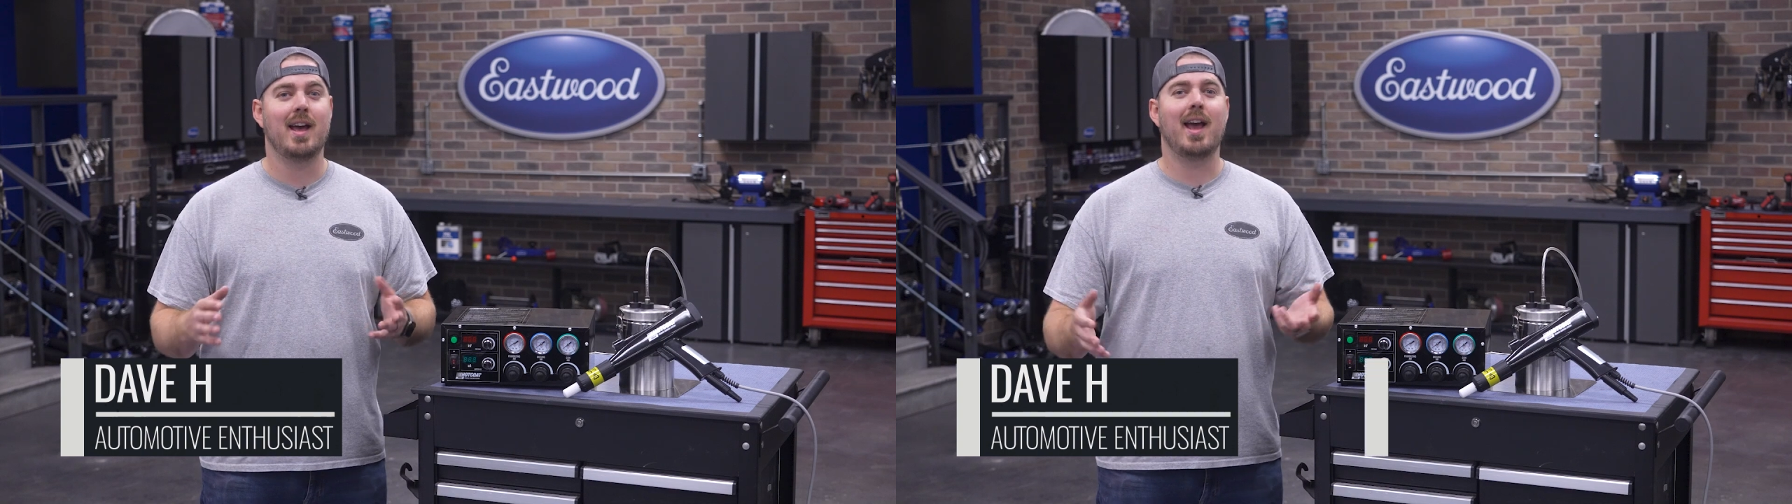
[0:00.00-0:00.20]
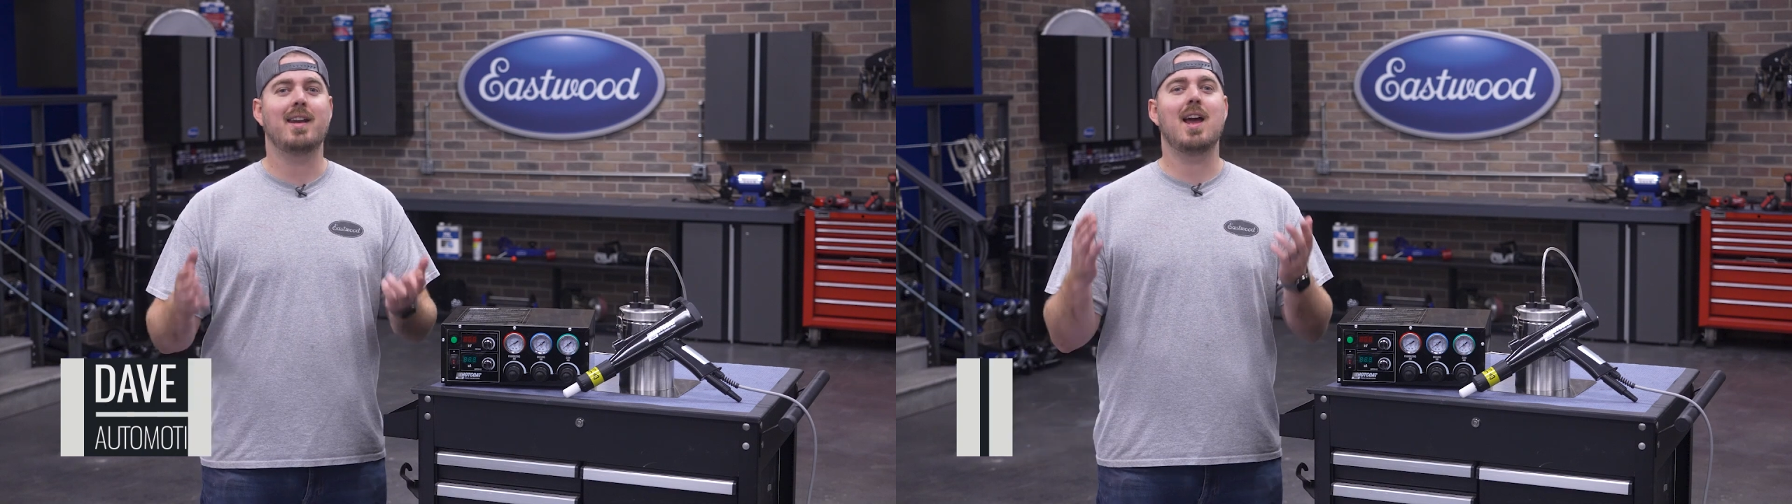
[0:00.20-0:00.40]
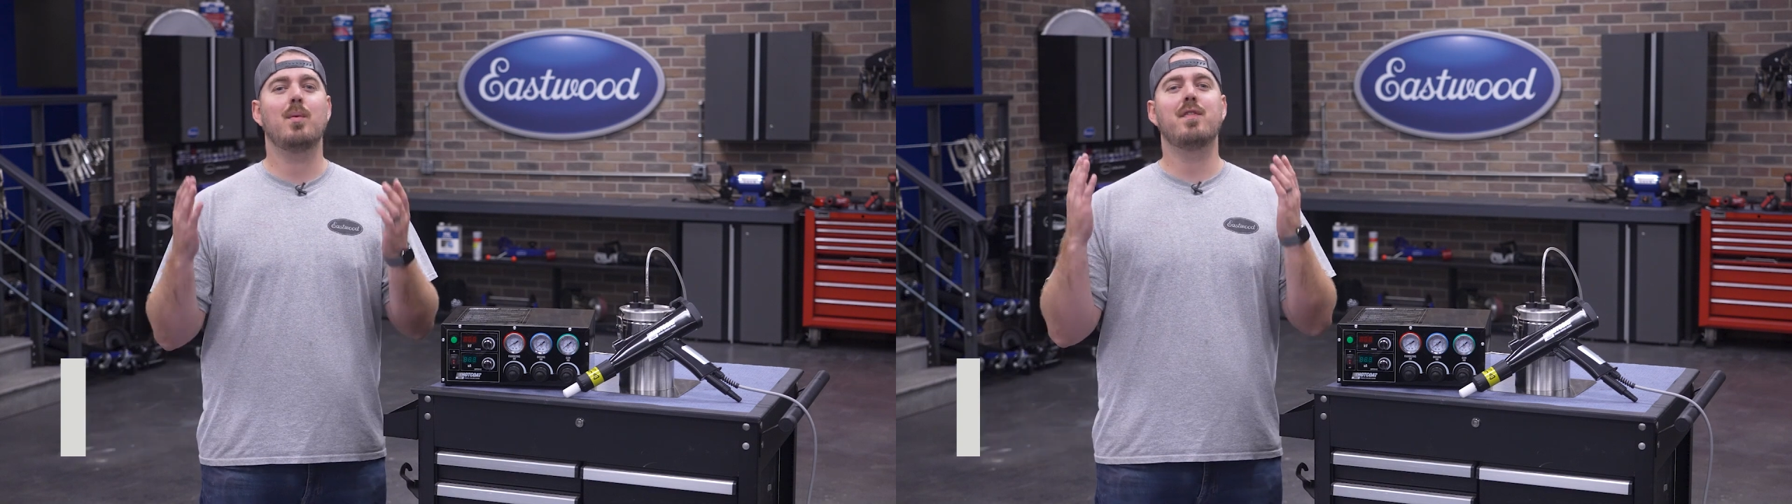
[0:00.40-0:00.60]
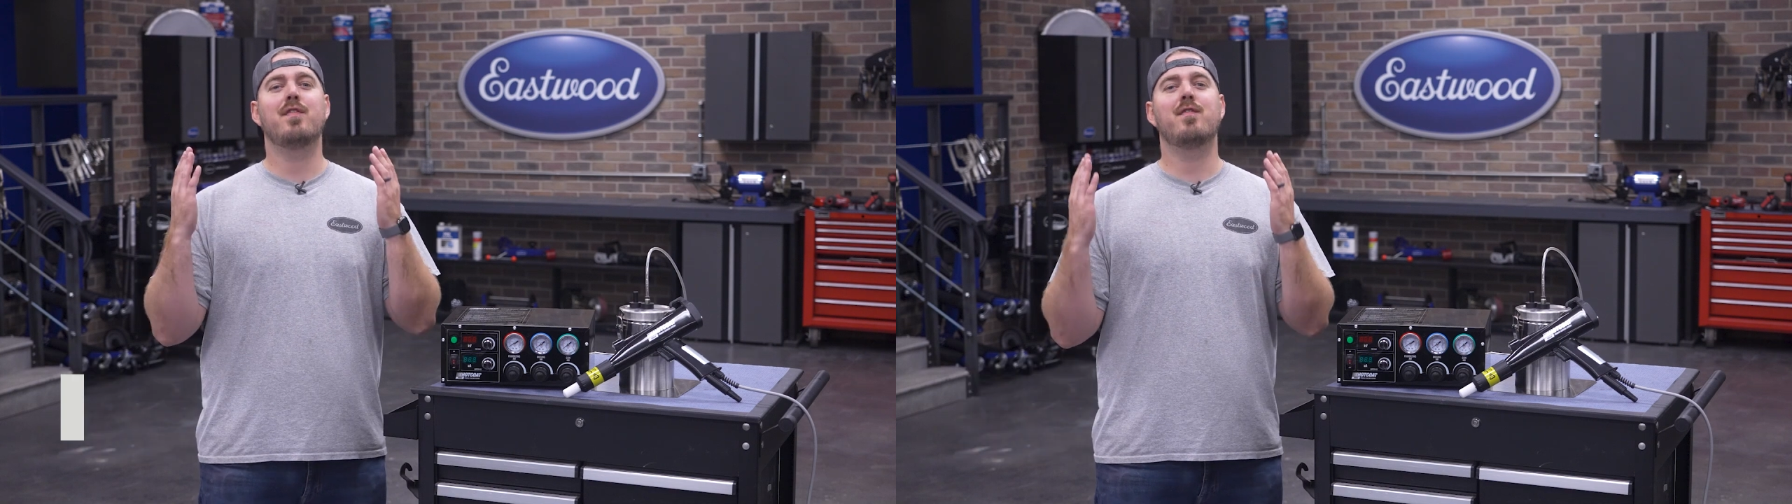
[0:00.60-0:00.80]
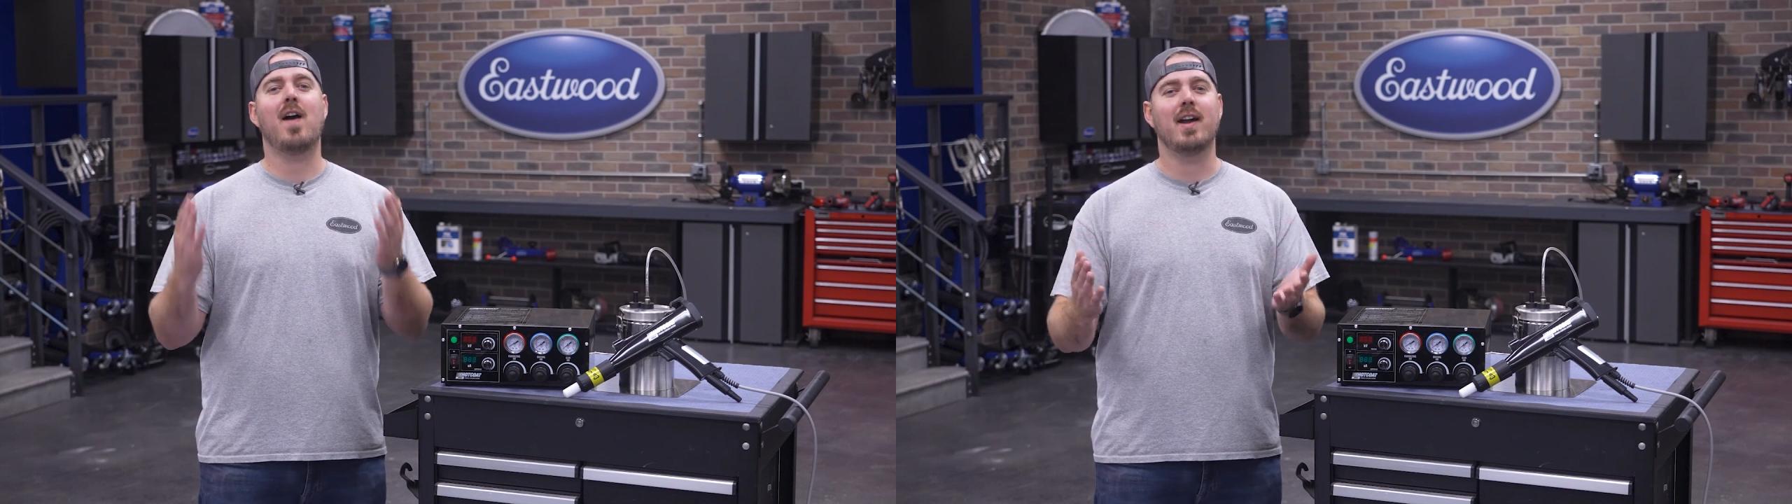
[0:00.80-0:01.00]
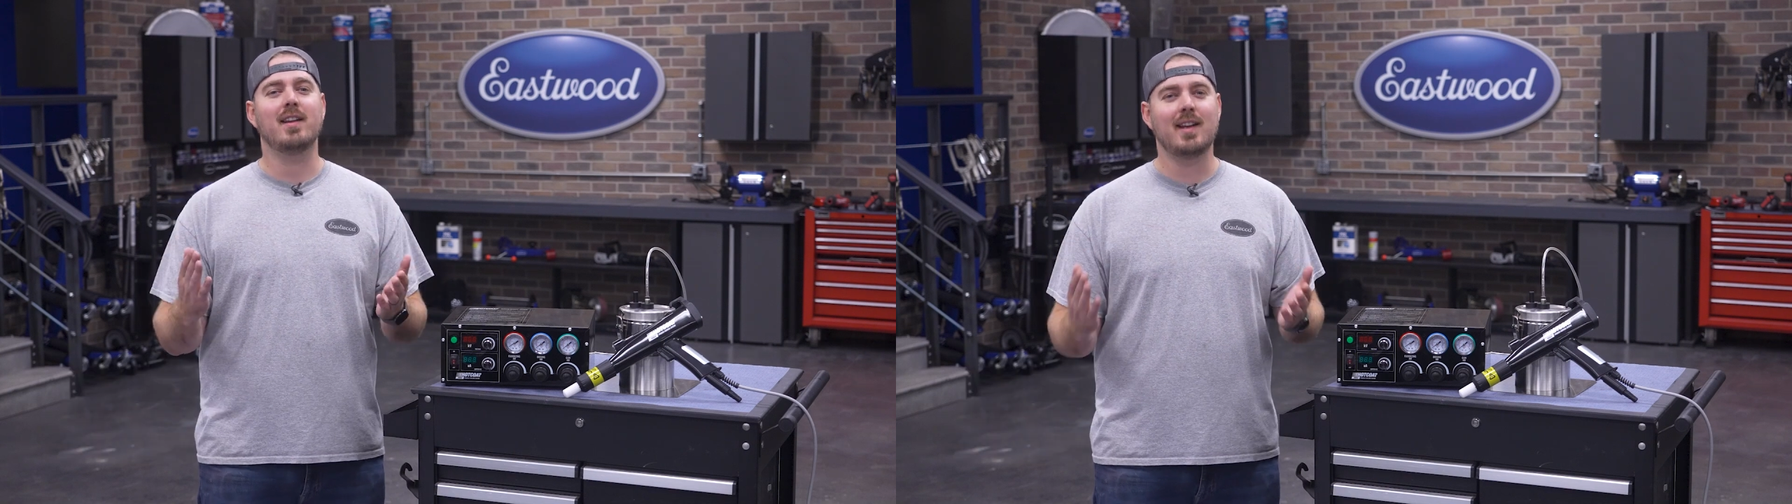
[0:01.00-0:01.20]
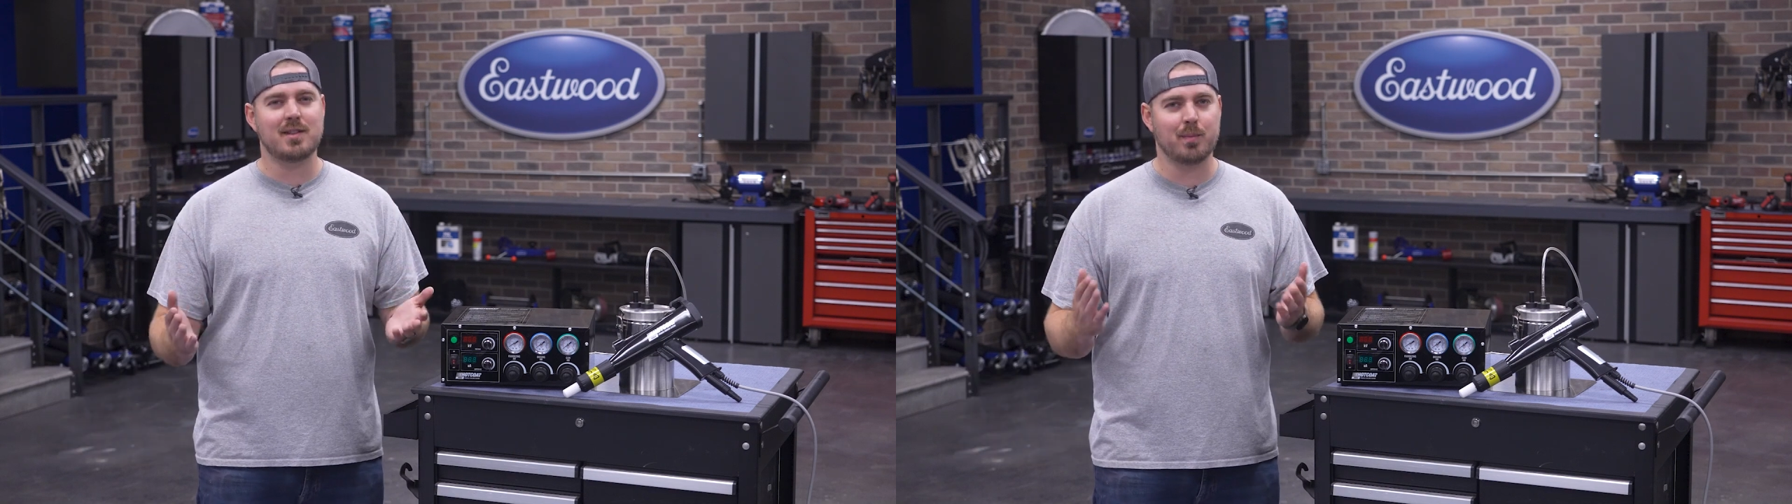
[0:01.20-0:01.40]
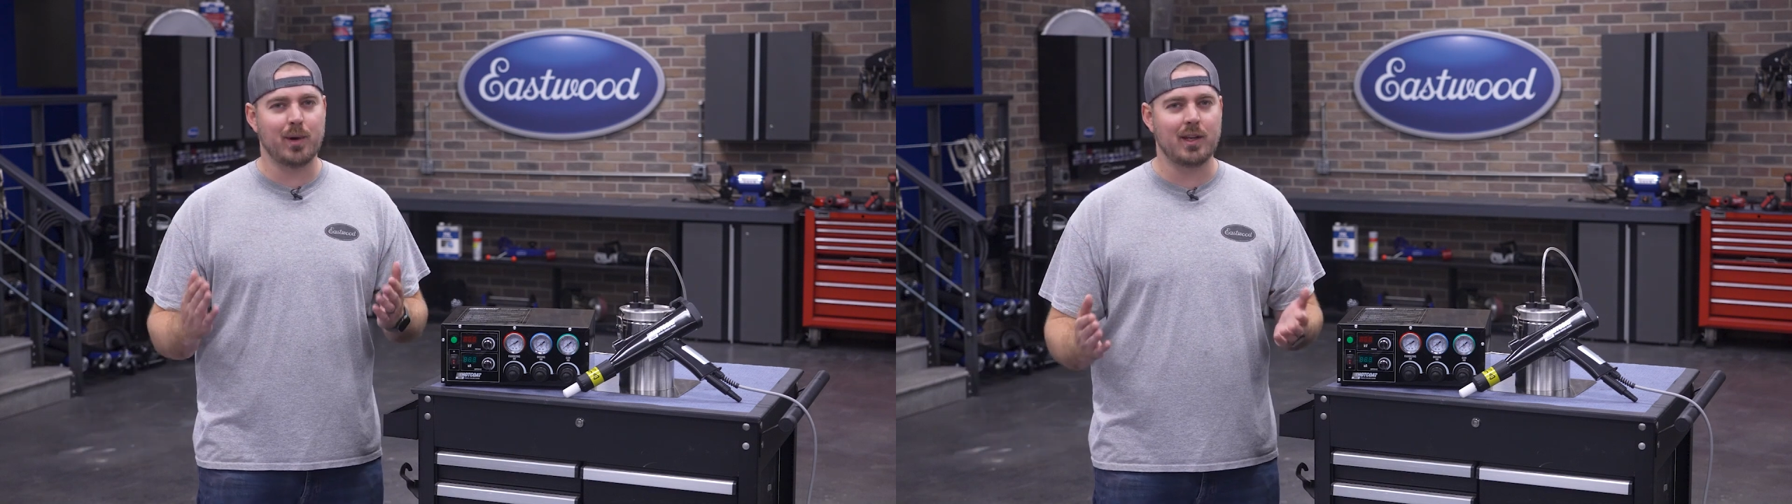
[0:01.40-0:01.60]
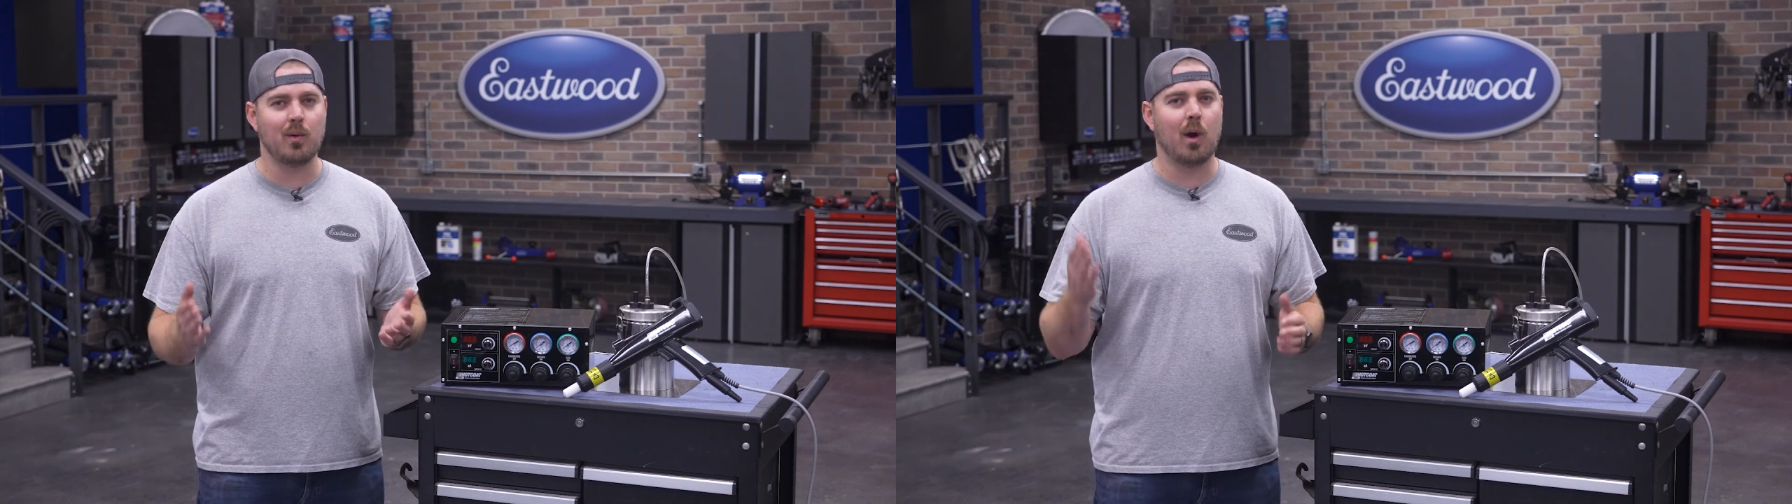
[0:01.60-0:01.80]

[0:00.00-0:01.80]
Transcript: and now we finally get to bring you